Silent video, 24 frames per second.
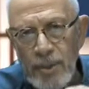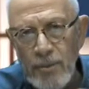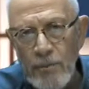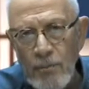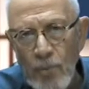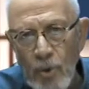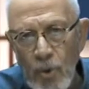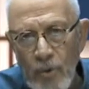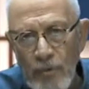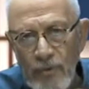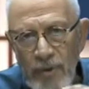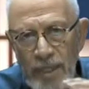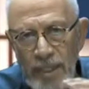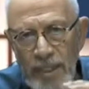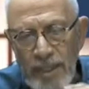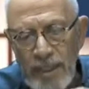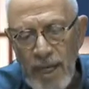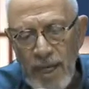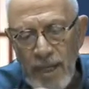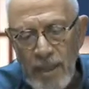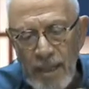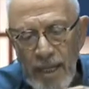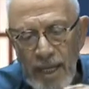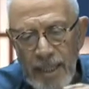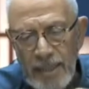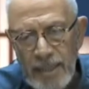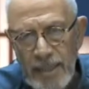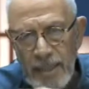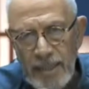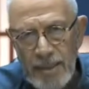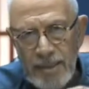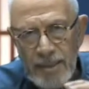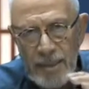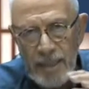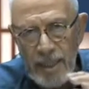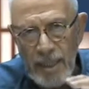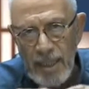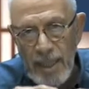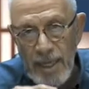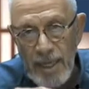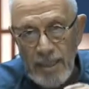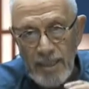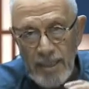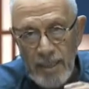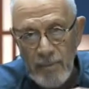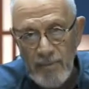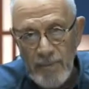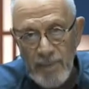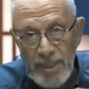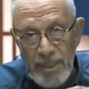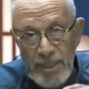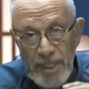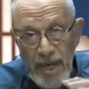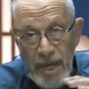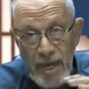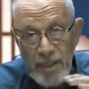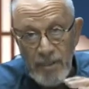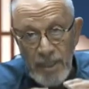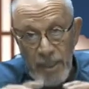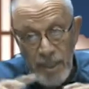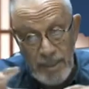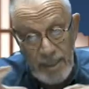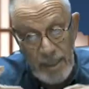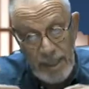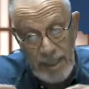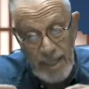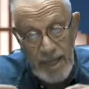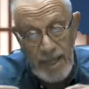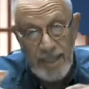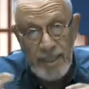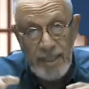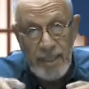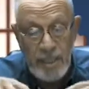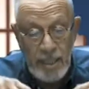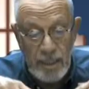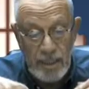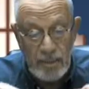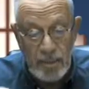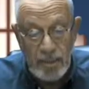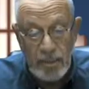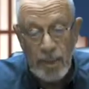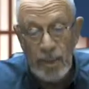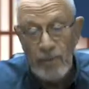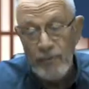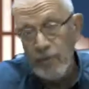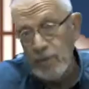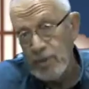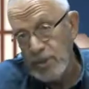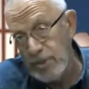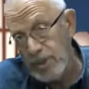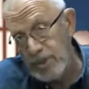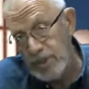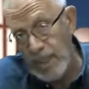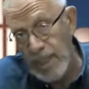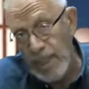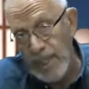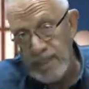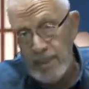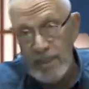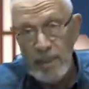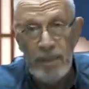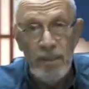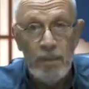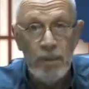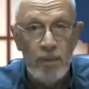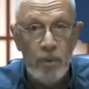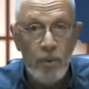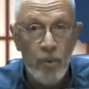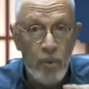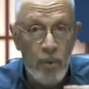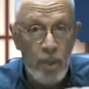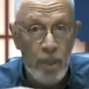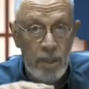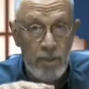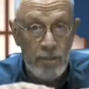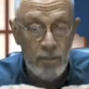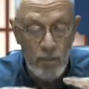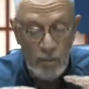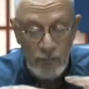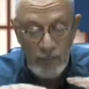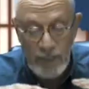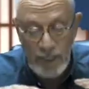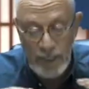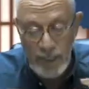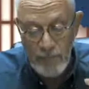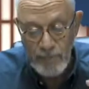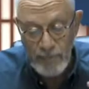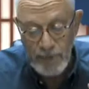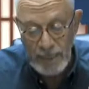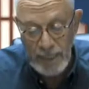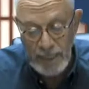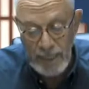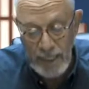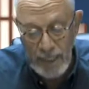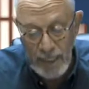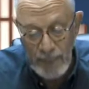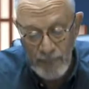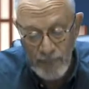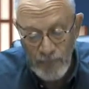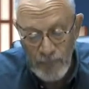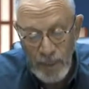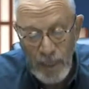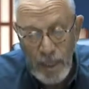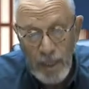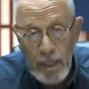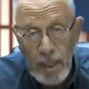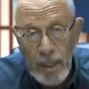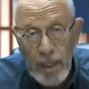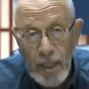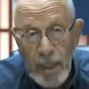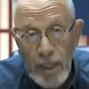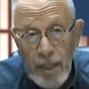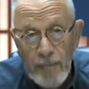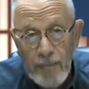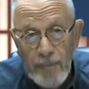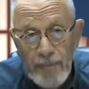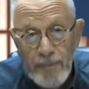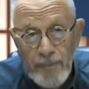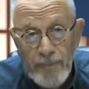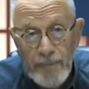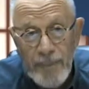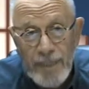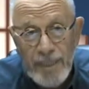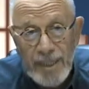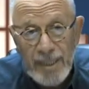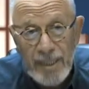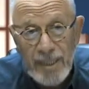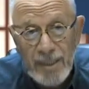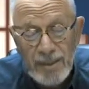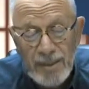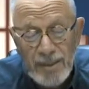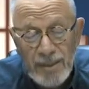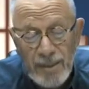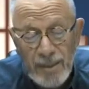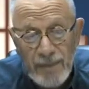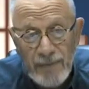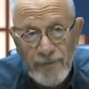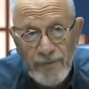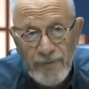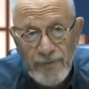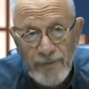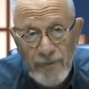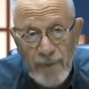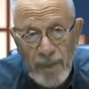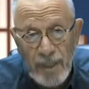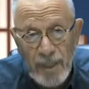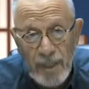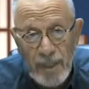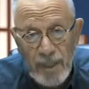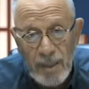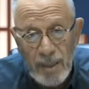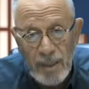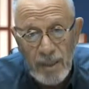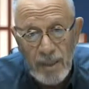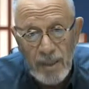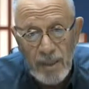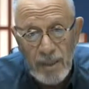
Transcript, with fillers: moving now like this, the land up and down, and the continental shelf, which is land under the water, moving up and down? Because of uh,